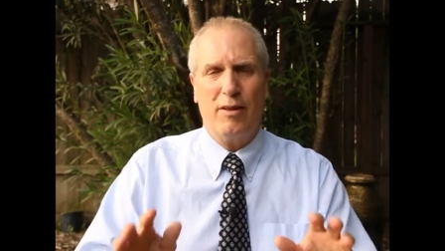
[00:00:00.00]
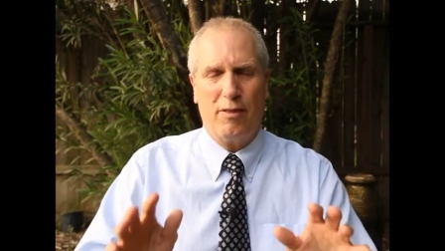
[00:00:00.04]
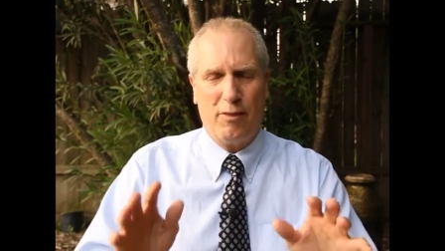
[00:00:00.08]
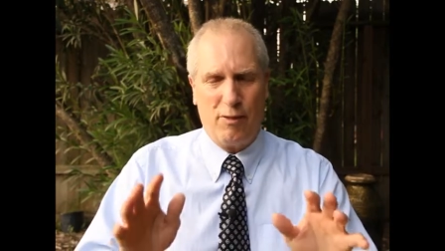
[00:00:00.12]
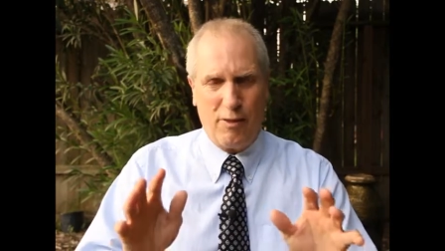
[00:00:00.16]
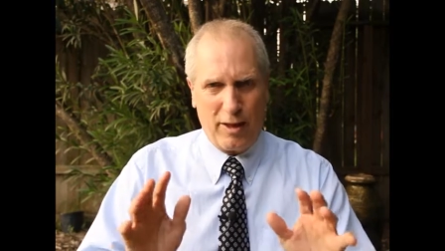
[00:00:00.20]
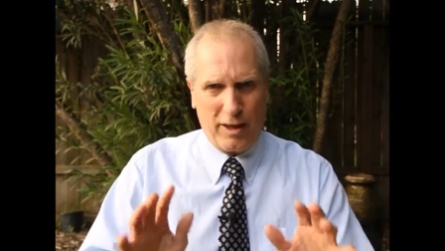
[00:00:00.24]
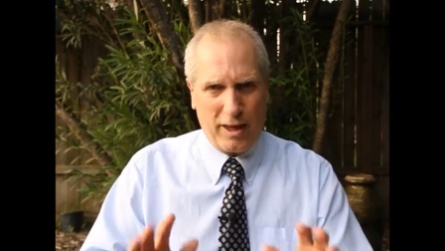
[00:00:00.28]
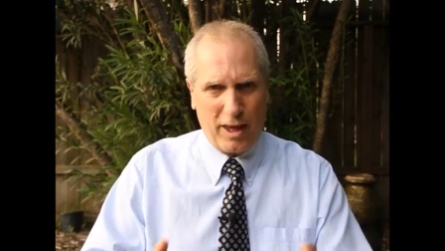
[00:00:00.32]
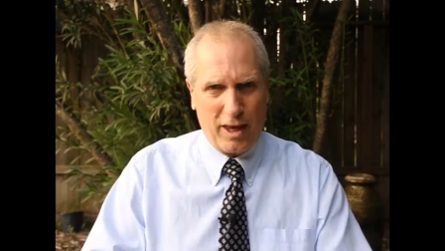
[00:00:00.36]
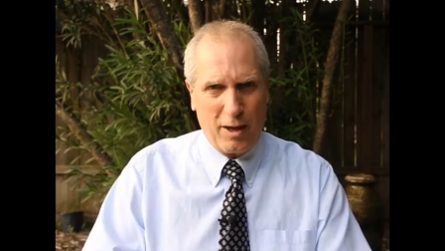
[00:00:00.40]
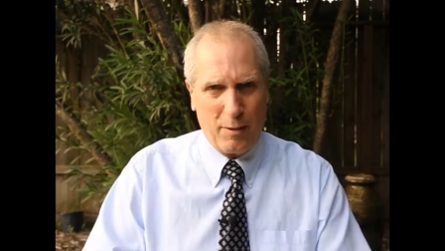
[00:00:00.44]

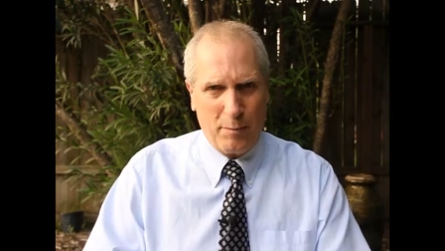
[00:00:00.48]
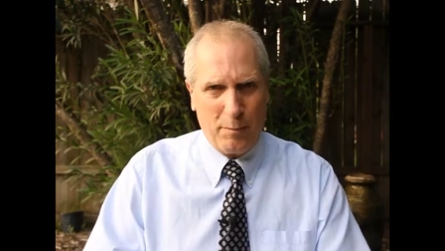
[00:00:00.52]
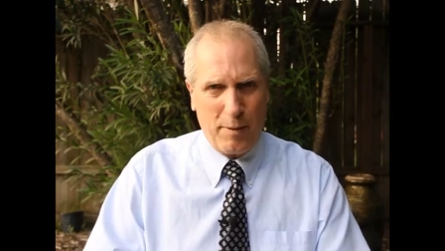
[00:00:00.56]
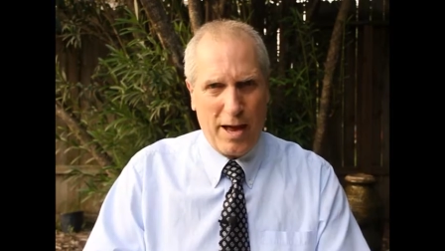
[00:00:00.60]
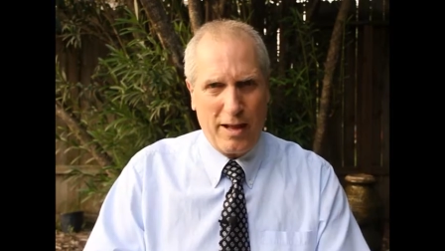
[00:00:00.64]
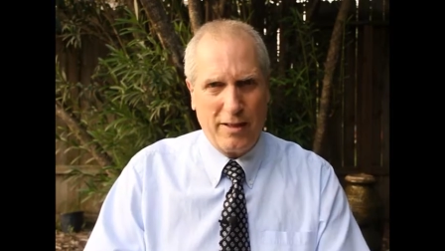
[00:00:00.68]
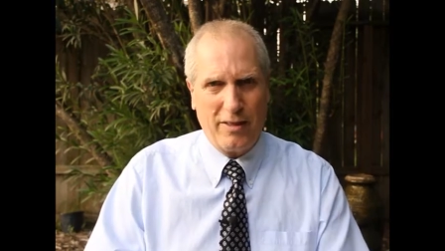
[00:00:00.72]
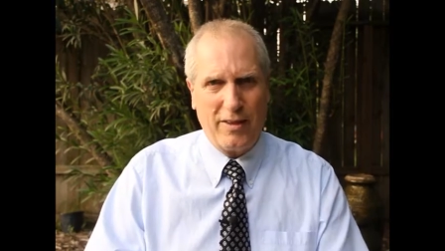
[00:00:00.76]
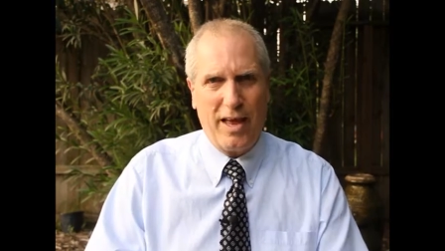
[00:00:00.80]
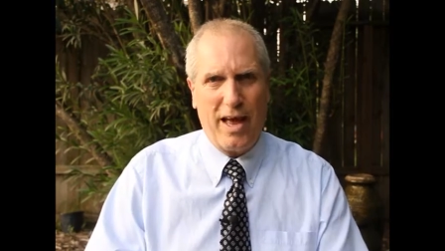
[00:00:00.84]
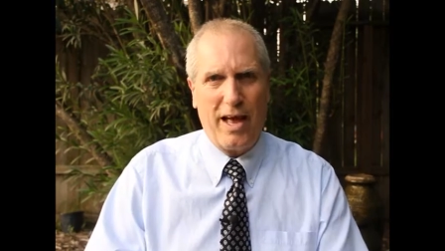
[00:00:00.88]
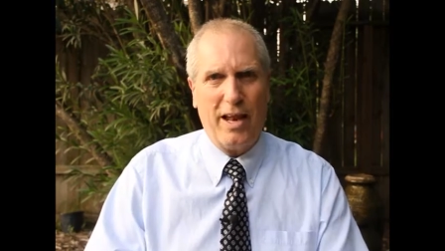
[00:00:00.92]
thinking
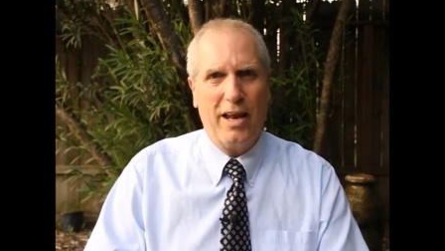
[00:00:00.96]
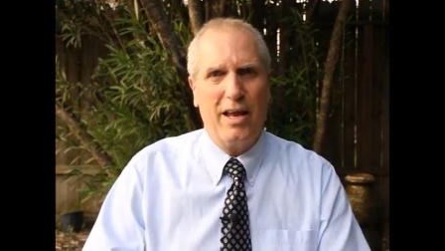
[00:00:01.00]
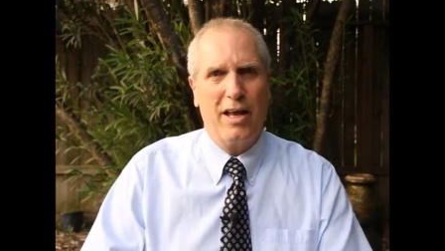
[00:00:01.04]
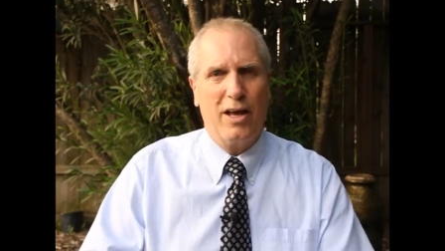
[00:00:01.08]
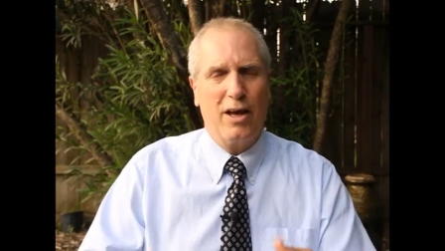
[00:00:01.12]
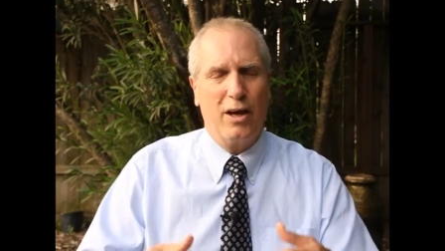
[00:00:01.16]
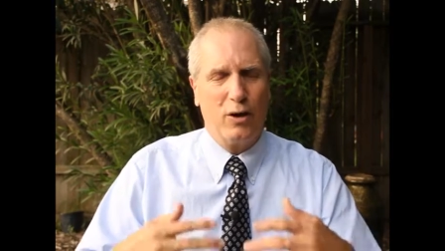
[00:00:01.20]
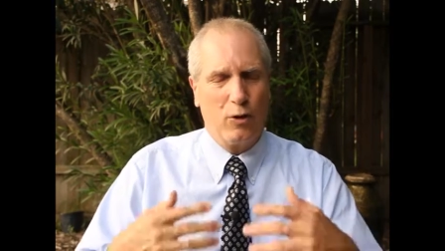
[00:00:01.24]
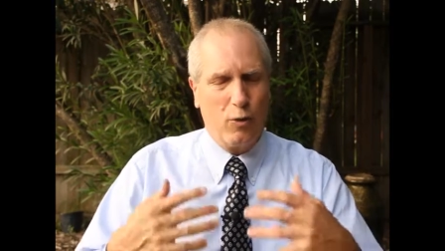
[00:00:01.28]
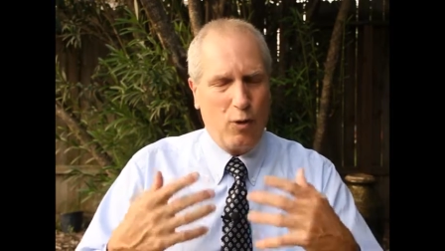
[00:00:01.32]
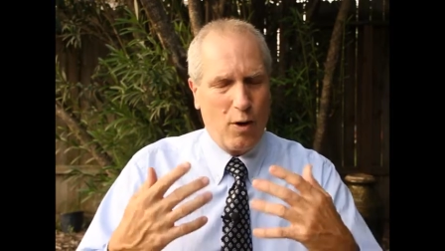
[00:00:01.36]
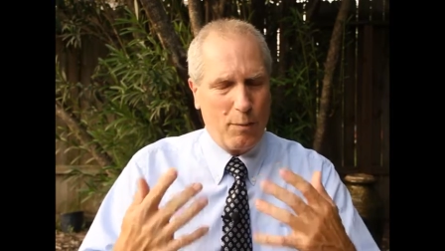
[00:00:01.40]
about that,
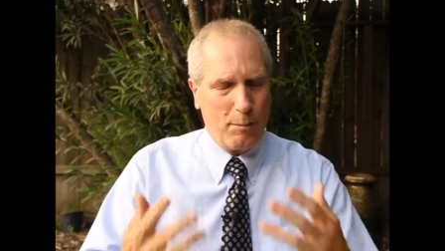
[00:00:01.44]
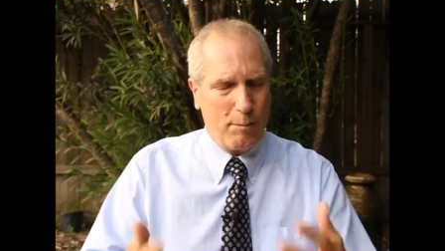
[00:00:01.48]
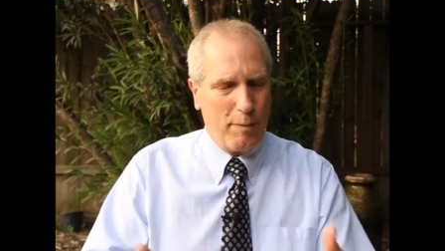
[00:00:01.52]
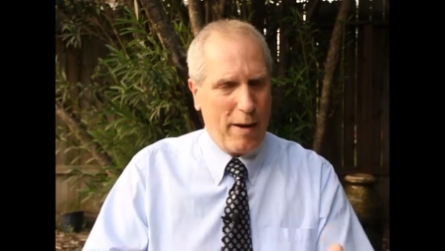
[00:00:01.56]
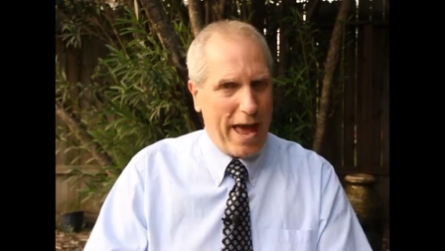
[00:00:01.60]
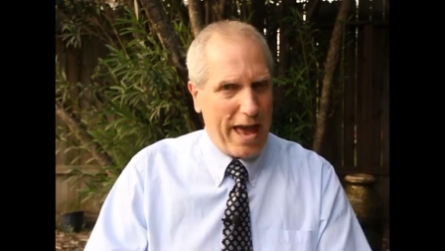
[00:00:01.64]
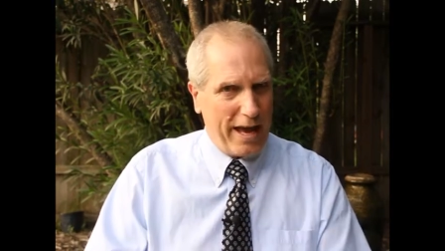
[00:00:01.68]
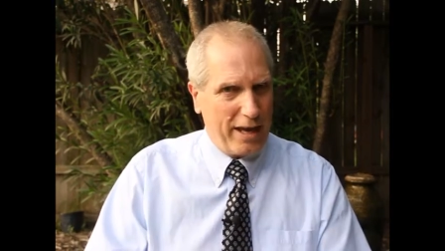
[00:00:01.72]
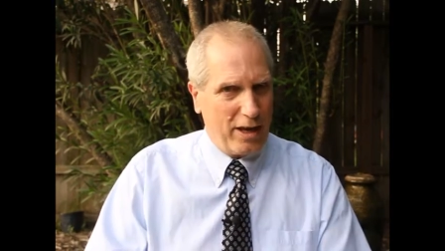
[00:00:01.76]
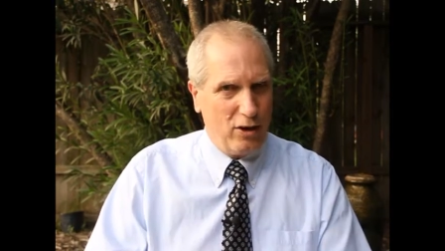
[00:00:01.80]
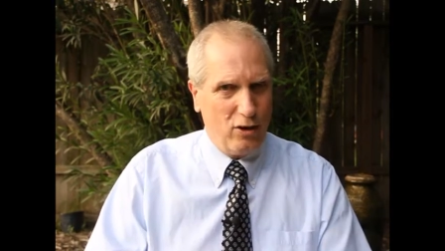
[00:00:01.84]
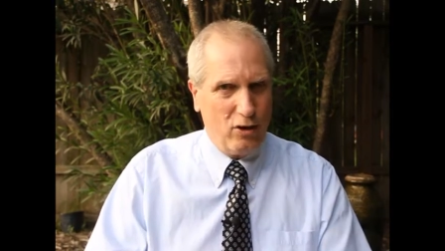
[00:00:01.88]
going
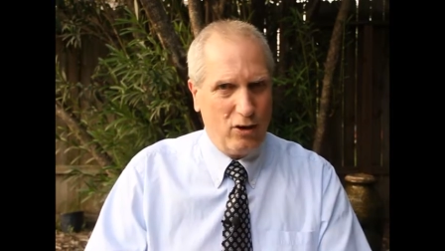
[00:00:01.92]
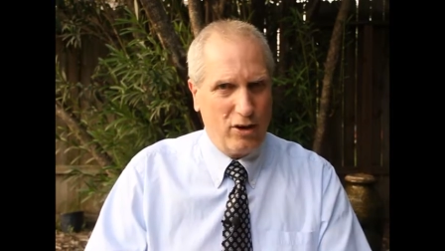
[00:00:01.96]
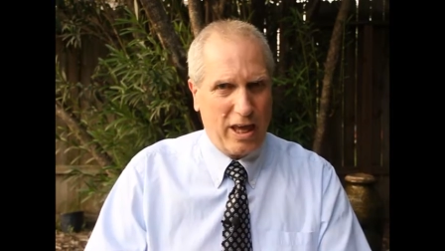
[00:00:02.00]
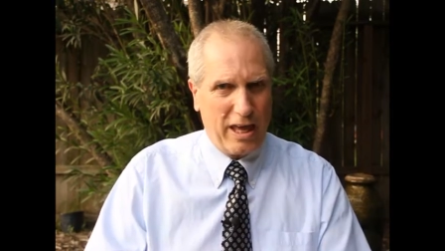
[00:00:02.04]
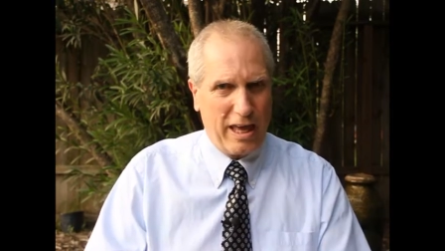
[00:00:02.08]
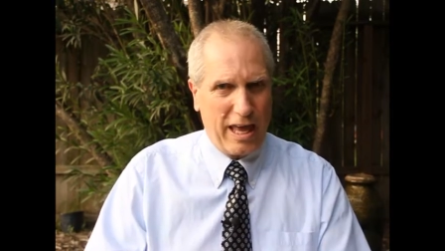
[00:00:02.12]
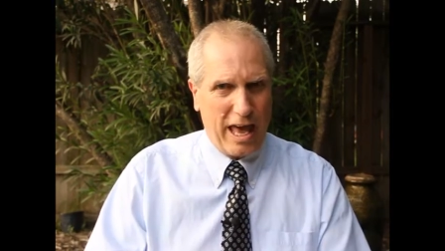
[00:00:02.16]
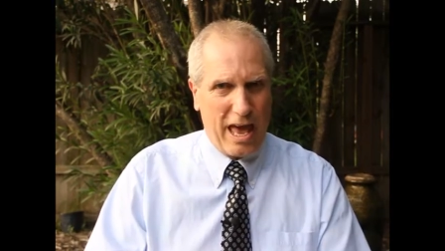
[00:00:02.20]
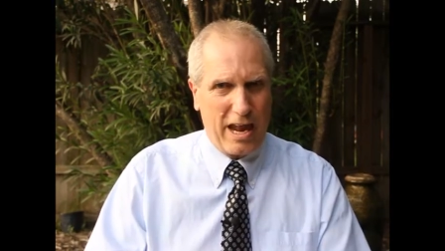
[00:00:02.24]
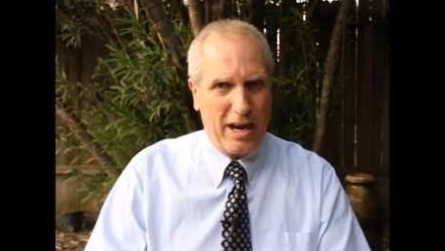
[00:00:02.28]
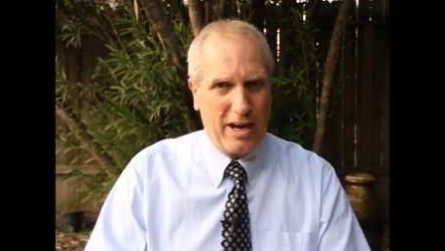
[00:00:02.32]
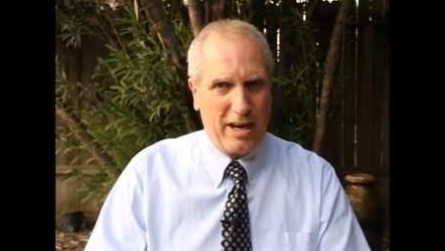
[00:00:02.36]
back and
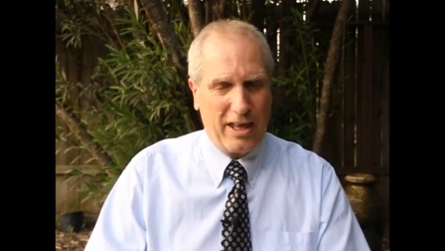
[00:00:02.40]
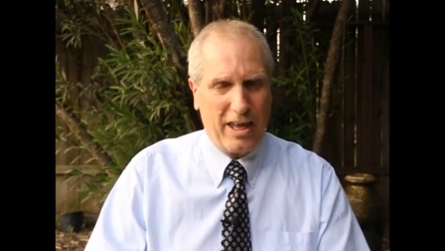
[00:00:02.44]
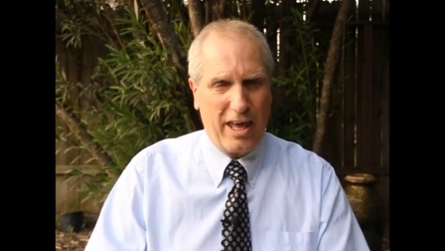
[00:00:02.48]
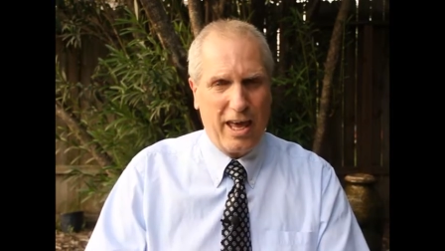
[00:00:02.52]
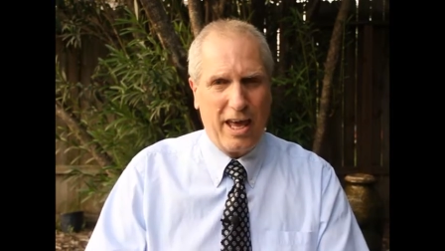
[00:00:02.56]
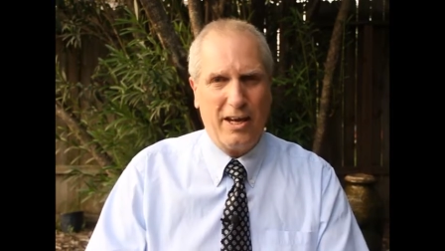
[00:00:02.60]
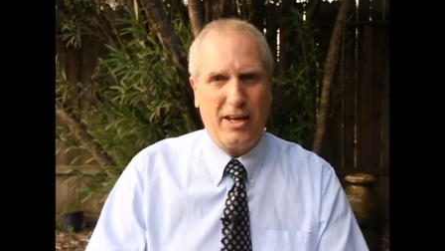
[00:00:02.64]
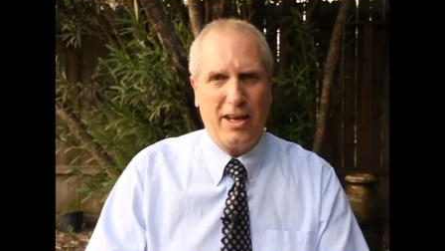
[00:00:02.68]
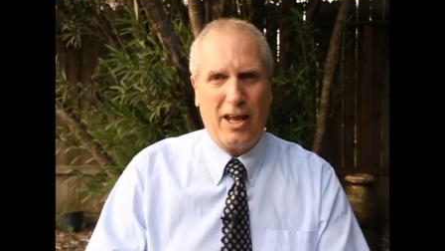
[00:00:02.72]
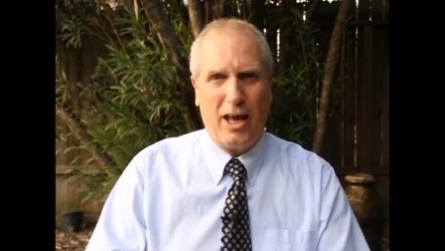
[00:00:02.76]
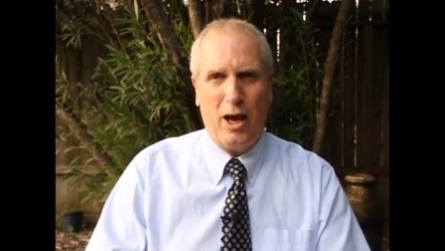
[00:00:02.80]
looking at it again